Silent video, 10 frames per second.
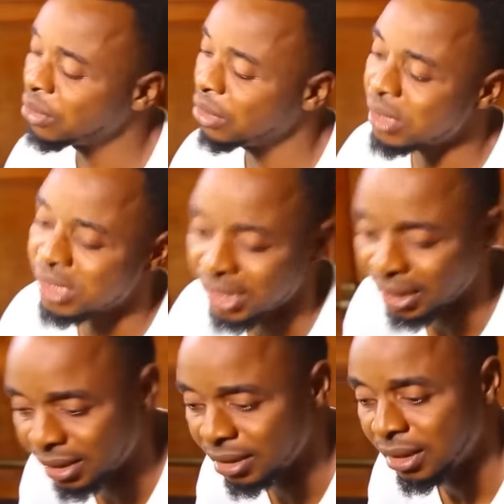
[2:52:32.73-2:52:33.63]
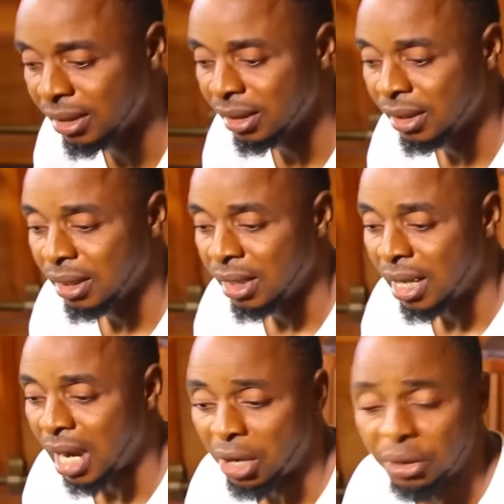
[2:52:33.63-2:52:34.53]
For God's sake.
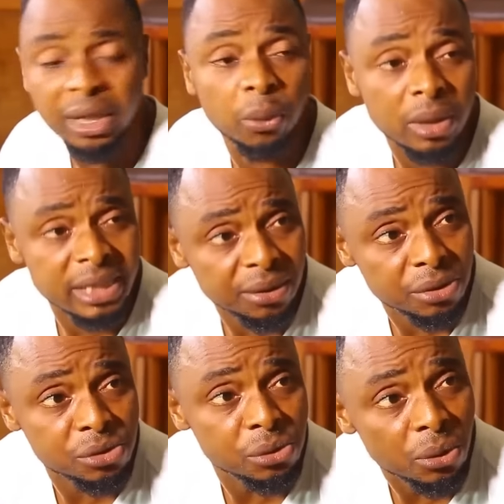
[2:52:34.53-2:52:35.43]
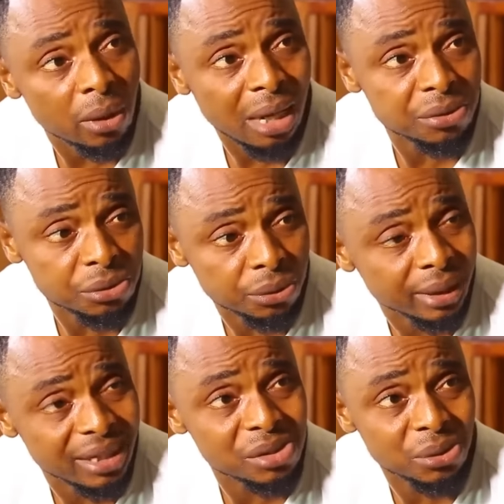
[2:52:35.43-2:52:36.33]
I only wanted you to know how to do
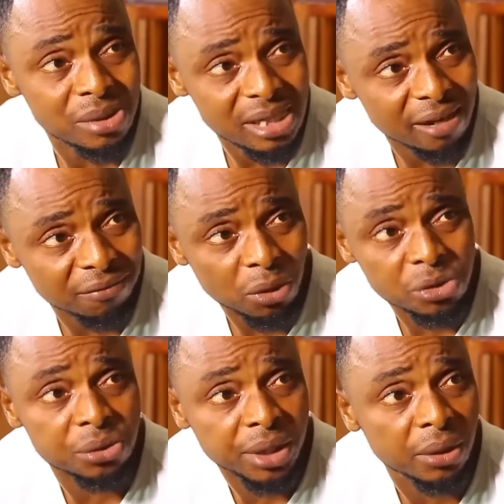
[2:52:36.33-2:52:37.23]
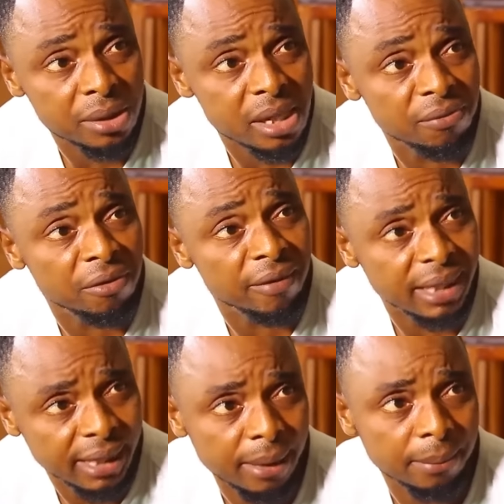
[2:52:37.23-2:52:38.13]
things yourself, not to kill yourself
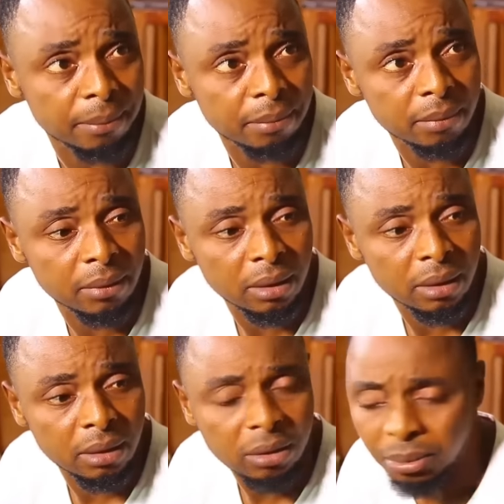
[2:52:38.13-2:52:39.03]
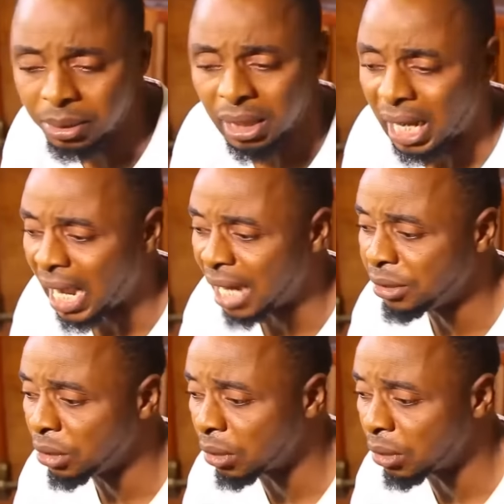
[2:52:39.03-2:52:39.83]
over them. Come on, are you